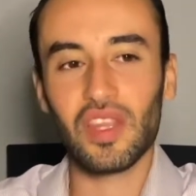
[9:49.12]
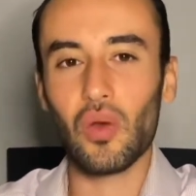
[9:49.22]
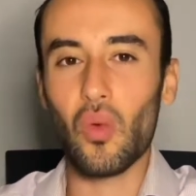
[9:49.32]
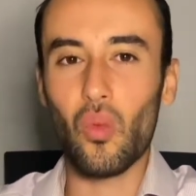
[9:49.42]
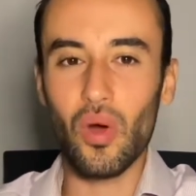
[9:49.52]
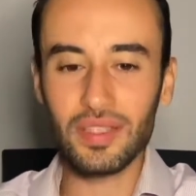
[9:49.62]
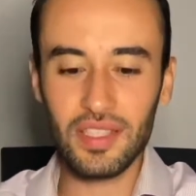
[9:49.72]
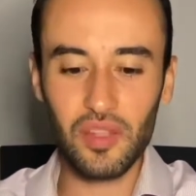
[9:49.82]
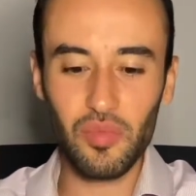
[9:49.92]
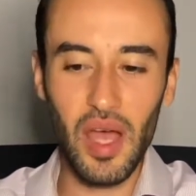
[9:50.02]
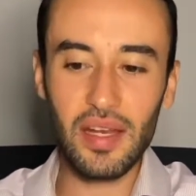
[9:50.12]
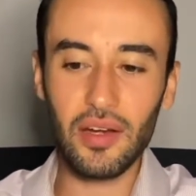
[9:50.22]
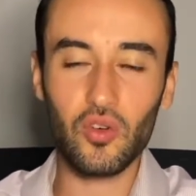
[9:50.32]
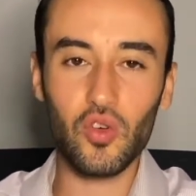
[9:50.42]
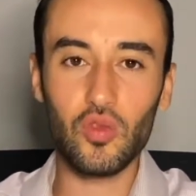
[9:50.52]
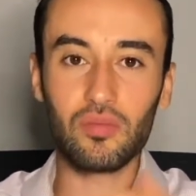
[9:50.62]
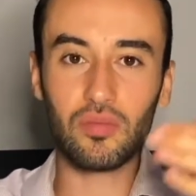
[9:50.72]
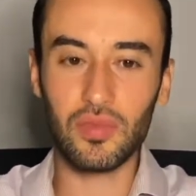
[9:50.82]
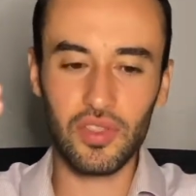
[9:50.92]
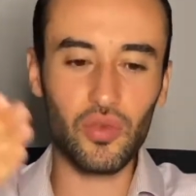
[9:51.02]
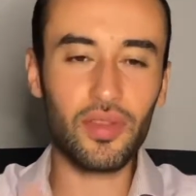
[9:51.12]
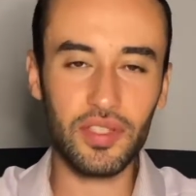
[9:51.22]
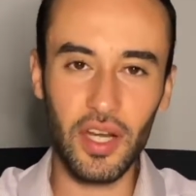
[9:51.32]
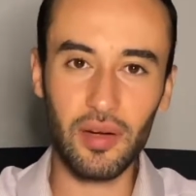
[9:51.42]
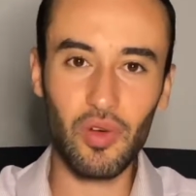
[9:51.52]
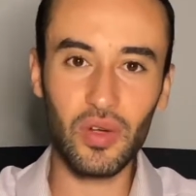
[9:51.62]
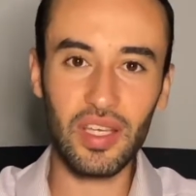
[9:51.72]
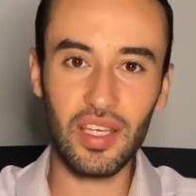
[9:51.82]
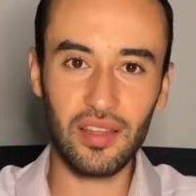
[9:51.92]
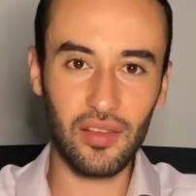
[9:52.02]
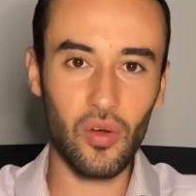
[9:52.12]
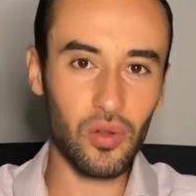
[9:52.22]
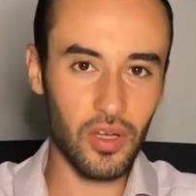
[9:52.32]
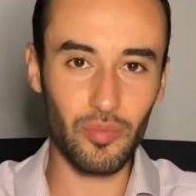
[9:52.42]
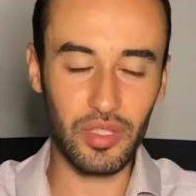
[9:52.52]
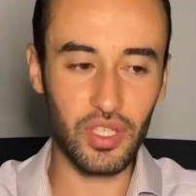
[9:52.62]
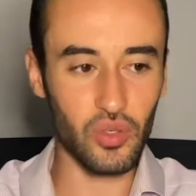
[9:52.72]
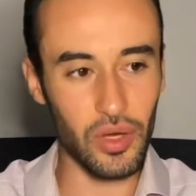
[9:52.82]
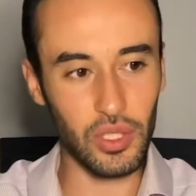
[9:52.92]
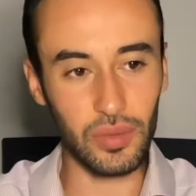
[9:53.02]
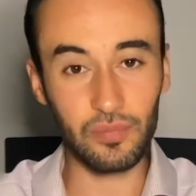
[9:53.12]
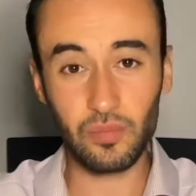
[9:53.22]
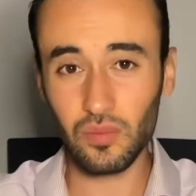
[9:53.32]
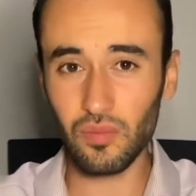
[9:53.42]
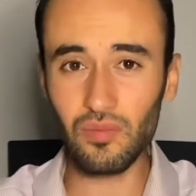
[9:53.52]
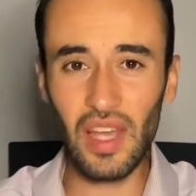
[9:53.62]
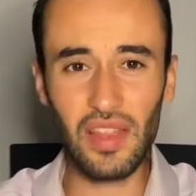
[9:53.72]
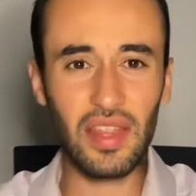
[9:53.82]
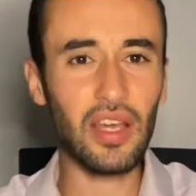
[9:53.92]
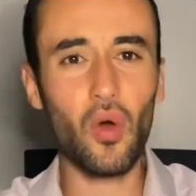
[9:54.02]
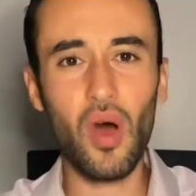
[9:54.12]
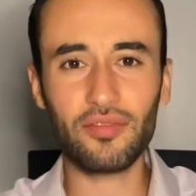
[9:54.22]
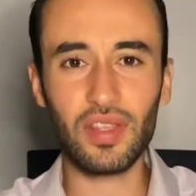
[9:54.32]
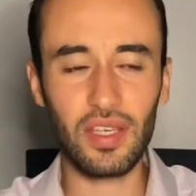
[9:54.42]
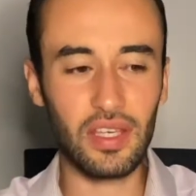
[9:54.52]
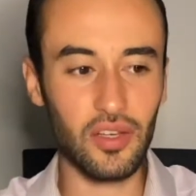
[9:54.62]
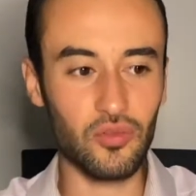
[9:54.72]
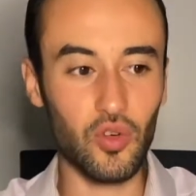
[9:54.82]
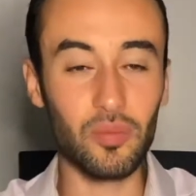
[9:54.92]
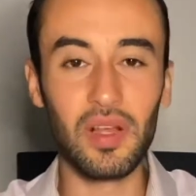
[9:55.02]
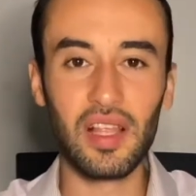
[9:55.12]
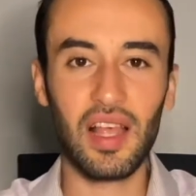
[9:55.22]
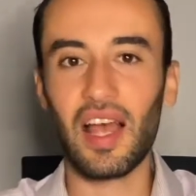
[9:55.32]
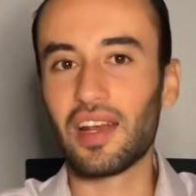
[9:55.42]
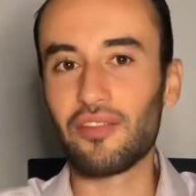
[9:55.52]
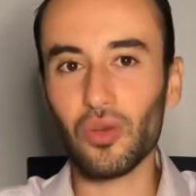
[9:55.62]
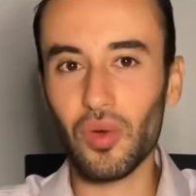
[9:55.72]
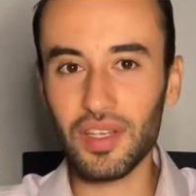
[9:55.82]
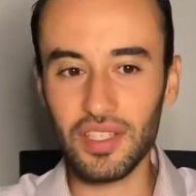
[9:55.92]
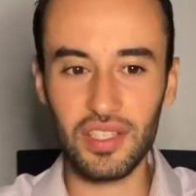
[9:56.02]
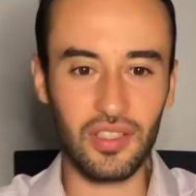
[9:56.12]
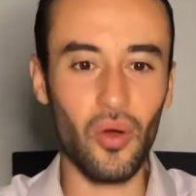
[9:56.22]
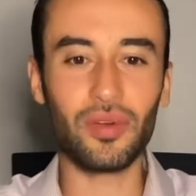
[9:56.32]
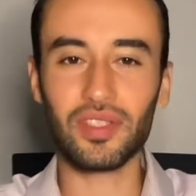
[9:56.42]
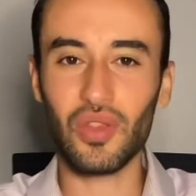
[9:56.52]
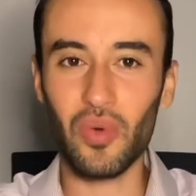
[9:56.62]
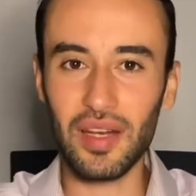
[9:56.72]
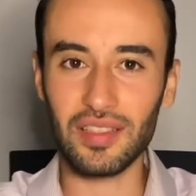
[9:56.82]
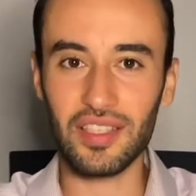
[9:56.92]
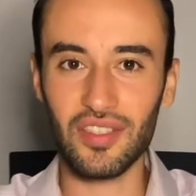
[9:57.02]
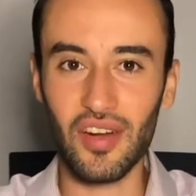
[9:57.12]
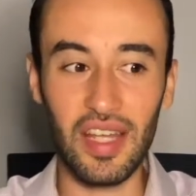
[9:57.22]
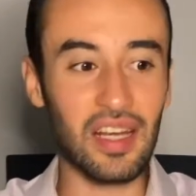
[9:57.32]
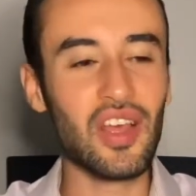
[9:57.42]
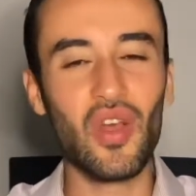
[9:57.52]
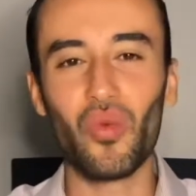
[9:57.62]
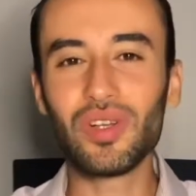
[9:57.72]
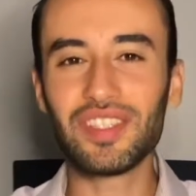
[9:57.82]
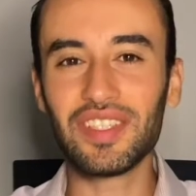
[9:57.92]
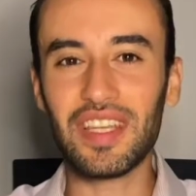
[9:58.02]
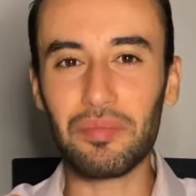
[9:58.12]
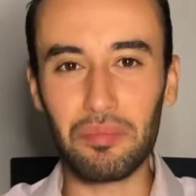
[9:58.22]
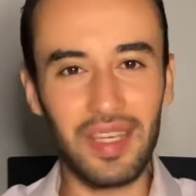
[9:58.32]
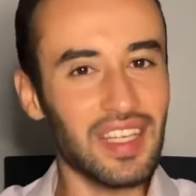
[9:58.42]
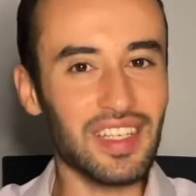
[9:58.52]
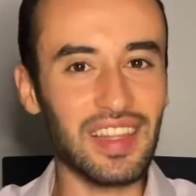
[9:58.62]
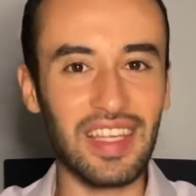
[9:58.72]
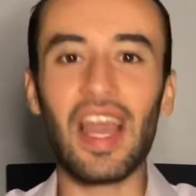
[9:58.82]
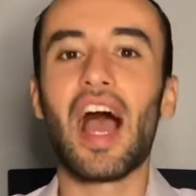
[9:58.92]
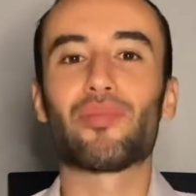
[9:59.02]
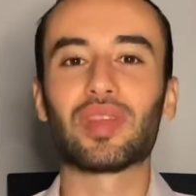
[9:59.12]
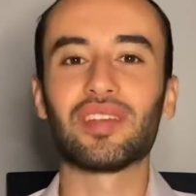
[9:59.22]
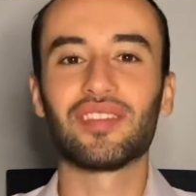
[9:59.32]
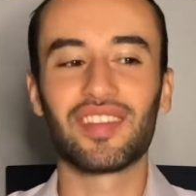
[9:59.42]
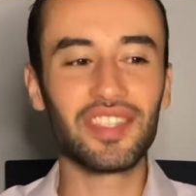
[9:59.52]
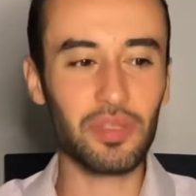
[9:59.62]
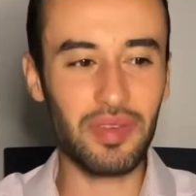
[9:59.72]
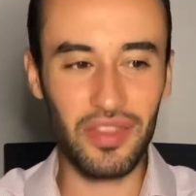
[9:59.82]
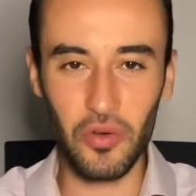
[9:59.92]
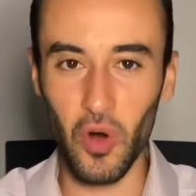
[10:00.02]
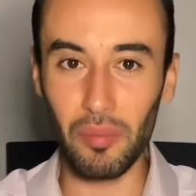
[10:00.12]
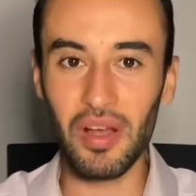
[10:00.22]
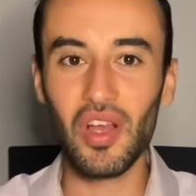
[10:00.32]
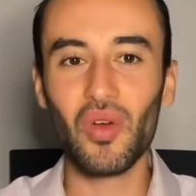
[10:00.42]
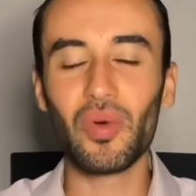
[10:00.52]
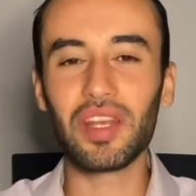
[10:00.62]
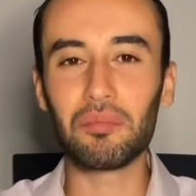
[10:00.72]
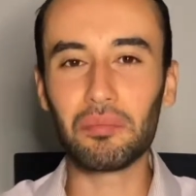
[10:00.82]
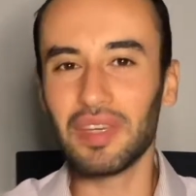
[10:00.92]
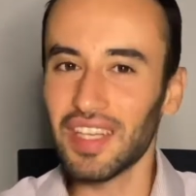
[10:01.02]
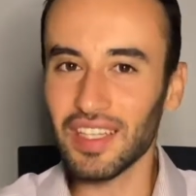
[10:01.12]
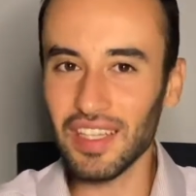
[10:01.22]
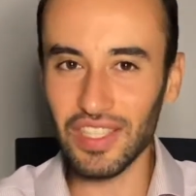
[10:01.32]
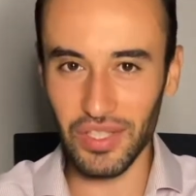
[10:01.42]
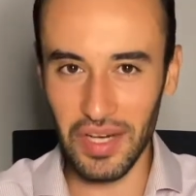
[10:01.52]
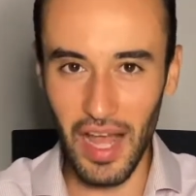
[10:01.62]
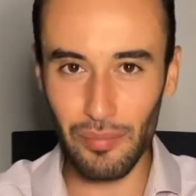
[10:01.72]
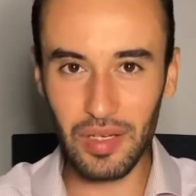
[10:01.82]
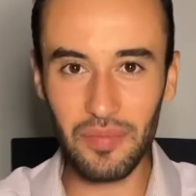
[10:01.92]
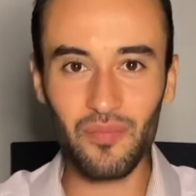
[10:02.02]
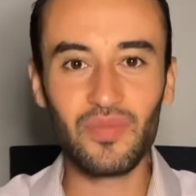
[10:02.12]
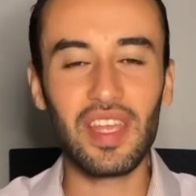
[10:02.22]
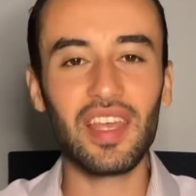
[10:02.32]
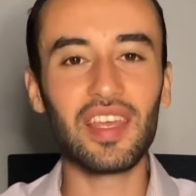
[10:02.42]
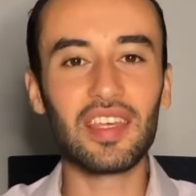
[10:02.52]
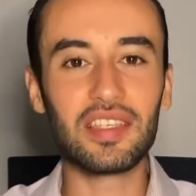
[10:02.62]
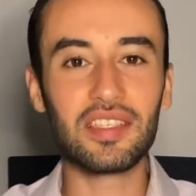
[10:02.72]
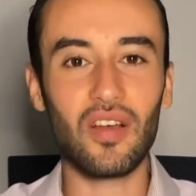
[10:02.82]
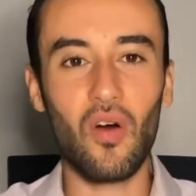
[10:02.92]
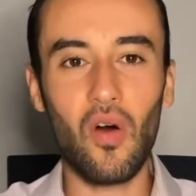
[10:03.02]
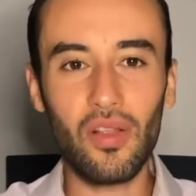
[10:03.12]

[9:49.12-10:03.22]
Once the bride and groom do the ceremony and the whole chuppah situation, and then they go off to the yichud room, and everyone is going to the wedding to start it. What should immediately happen? This should be the norm. What immediately should happen is all the